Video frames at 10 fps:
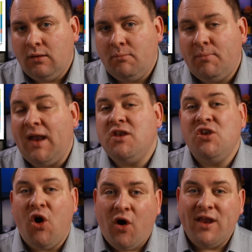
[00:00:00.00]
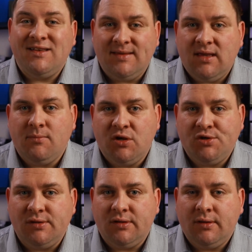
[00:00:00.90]
but nine
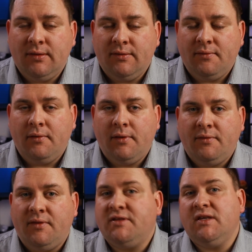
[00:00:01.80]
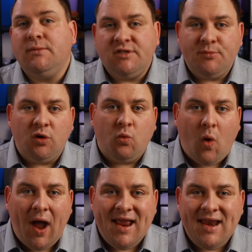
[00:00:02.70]
decommissioned. There seems to be a
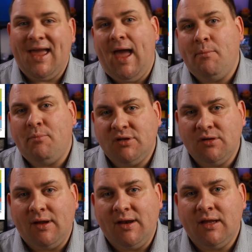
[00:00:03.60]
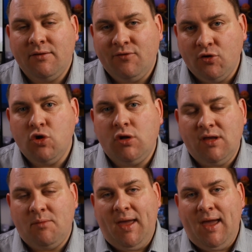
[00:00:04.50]
waning appetite for
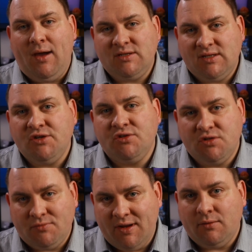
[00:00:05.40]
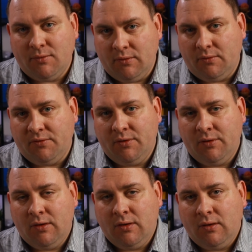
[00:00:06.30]
nuclear power stations around the world.
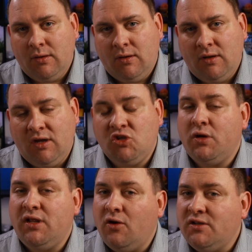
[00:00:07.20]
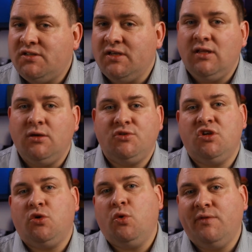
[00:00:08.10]
In 2019, there was an
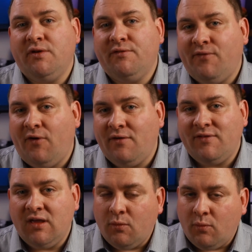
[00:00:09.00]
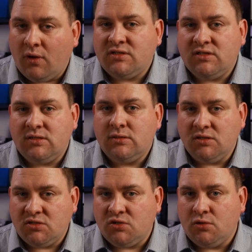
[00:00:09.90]
equivalent of 5 gigawatts
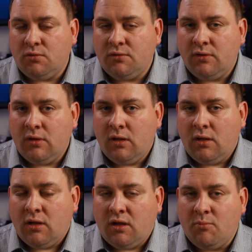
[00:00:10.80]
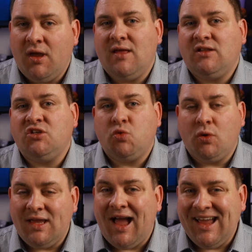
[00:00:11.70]
installed. Compare that to
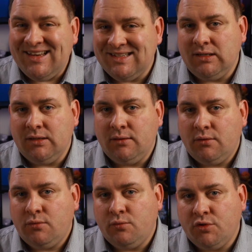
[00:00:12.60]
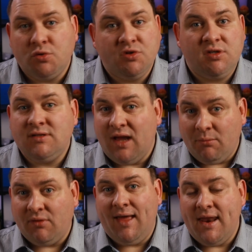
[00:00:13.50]
2018, which was
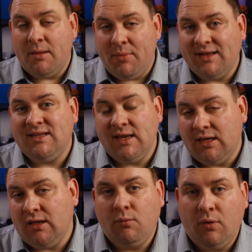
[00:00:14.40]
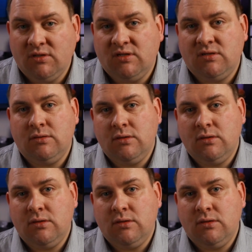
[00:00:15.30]
double that, about 10 gigawatts.